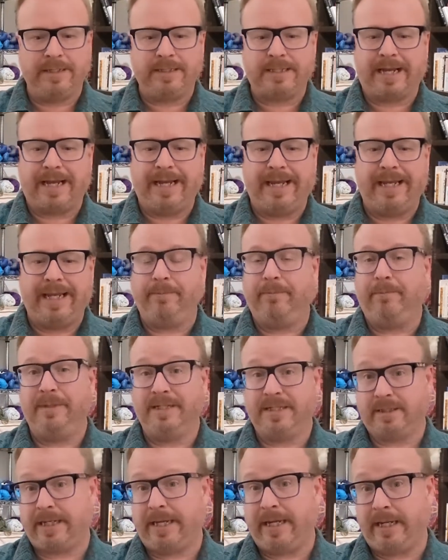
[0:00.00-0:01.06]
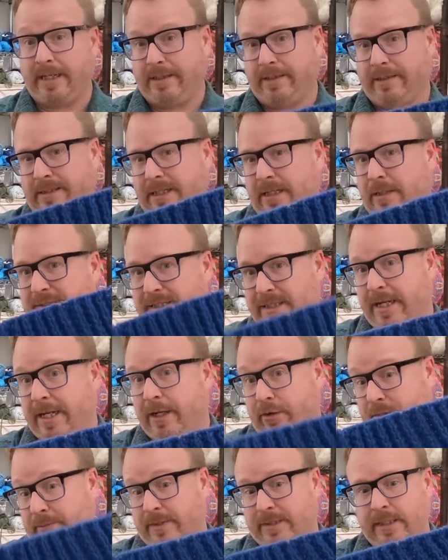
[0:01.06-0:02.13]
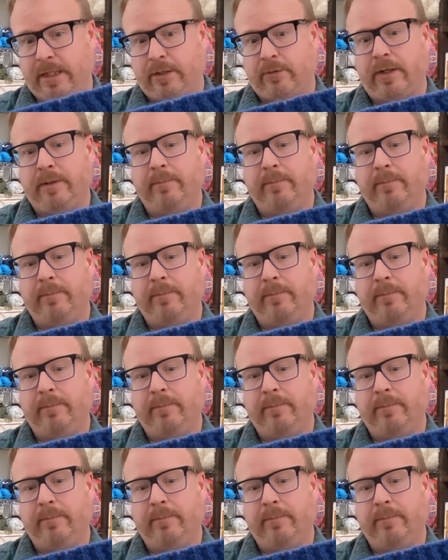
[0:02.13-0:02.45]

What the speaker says: I had did a mistake on the mistake rib